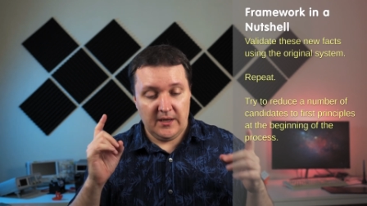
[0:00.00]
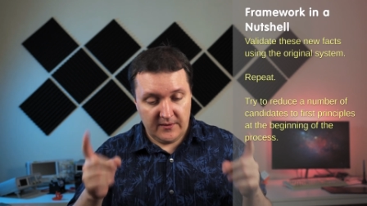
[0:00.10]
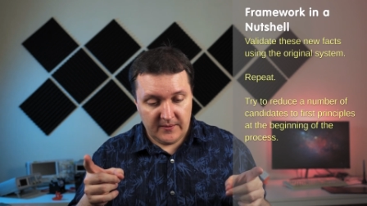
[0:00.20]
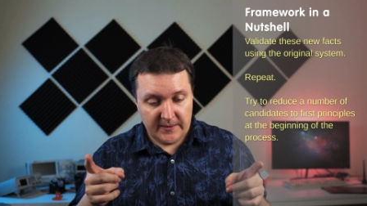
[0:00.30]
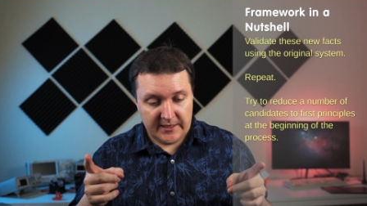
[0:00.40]

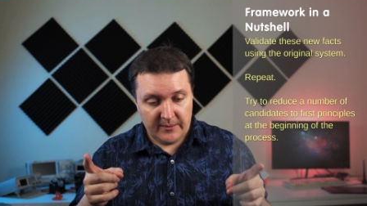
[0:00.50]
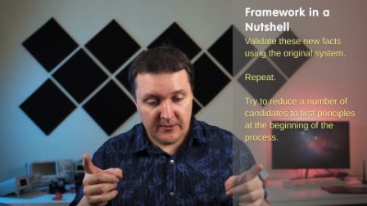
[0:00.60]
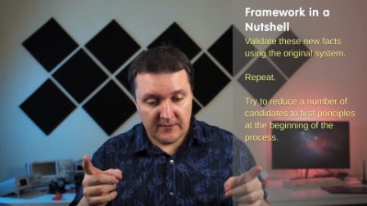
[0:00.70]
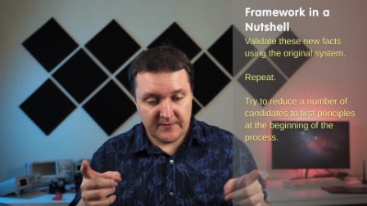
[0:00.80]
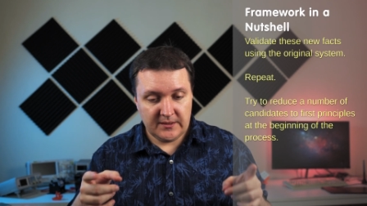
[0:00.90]
And there are a
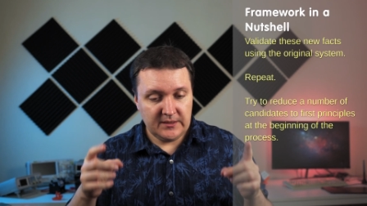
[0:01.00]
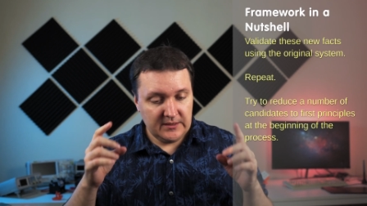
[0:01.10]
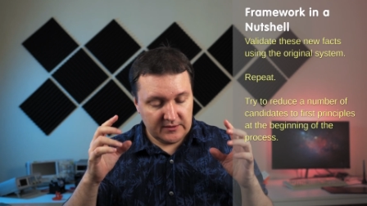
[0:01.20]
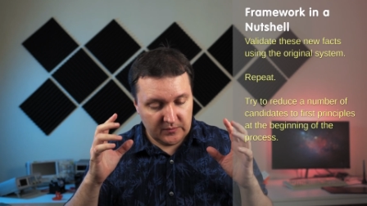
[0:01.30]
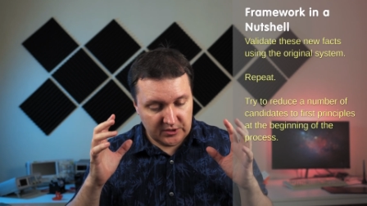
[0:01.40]
couple of
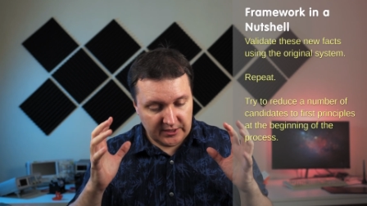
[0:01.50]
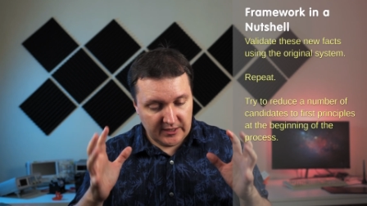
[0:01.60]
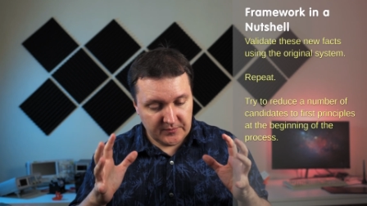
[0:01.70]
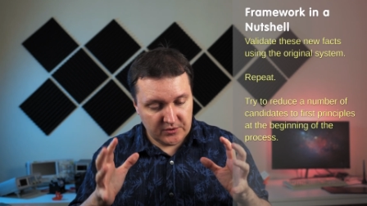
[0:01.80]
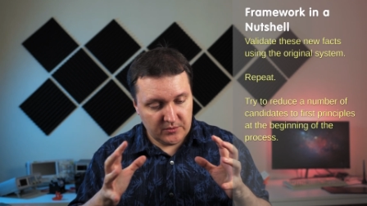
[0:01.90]
techniques which
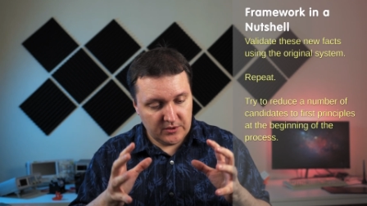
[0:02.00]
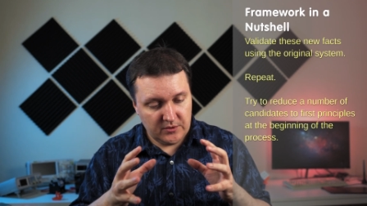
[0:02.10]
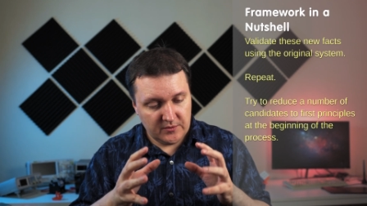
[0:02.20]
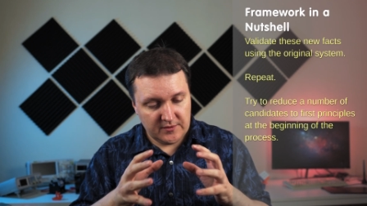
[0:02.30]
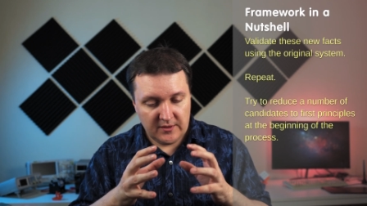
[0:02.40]
helps to
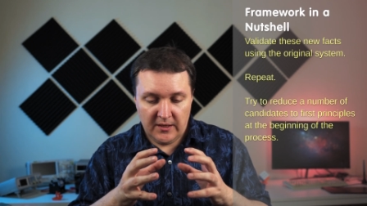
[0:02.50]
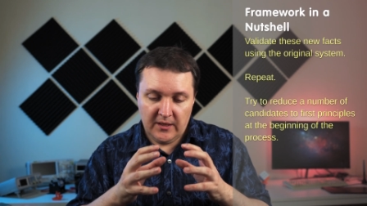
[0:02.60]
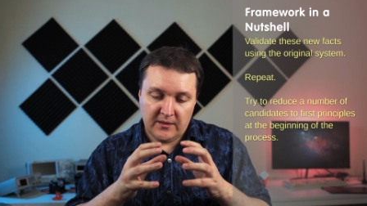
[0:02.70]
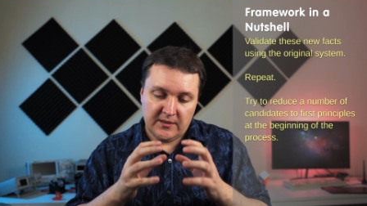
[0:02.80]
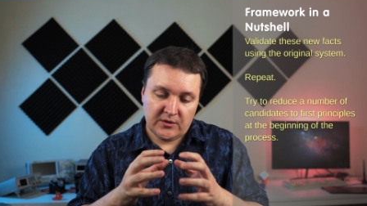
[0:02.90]
reduce
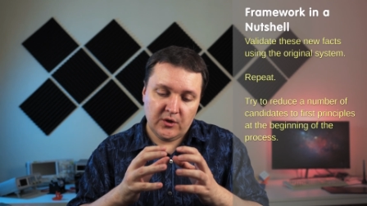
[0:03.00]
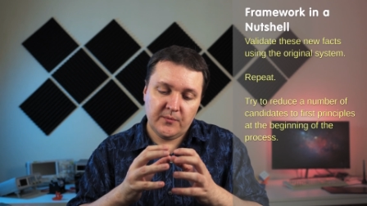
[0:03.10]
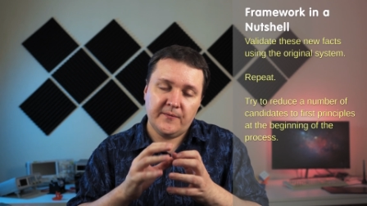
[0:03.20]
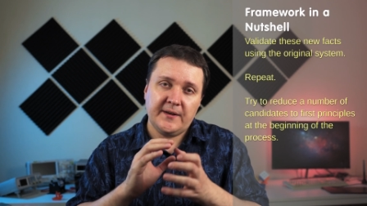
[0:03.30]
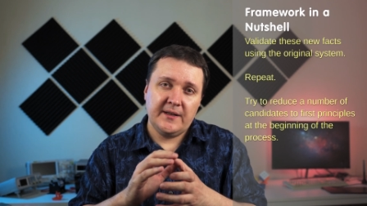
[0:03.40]
the
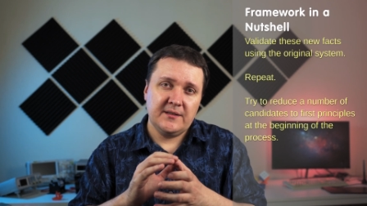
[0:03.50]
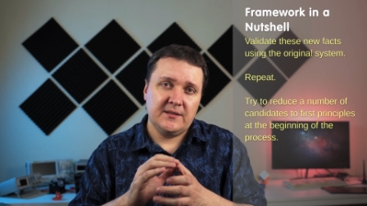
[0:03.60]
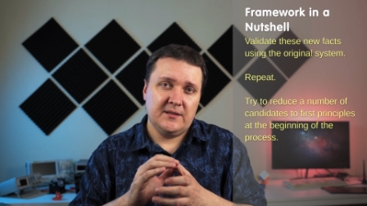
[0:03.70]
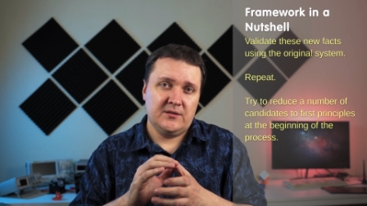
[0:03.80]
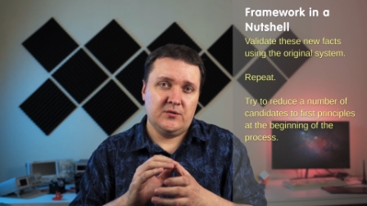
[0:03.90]
scope of
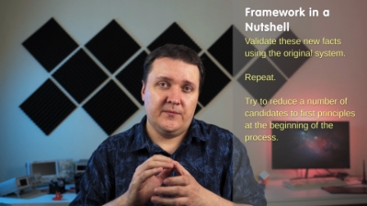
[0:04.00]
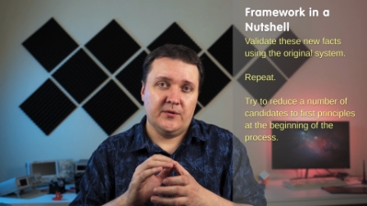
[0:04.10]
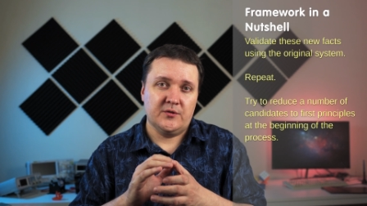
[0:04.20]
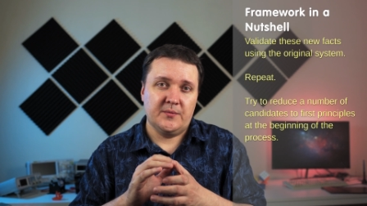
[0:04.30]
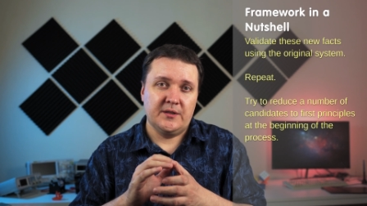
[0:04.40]
candidates to
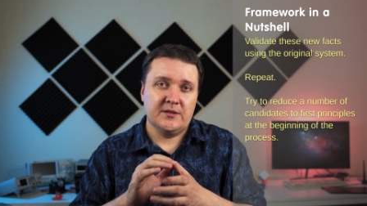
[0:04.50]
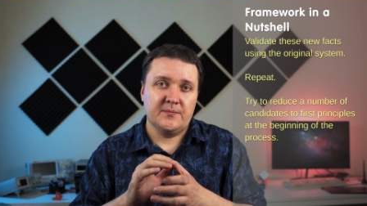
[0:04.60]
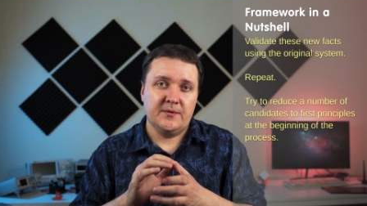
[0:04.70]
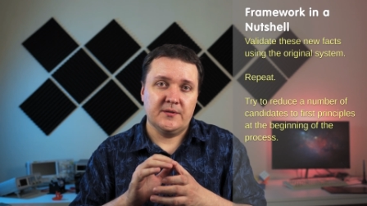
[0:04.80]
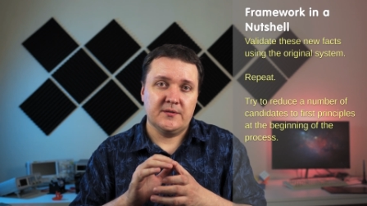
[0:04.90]
first
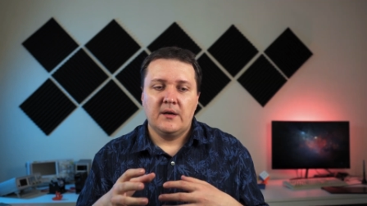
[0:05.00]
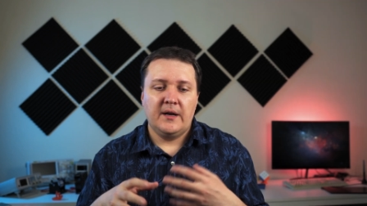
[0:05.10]
principles.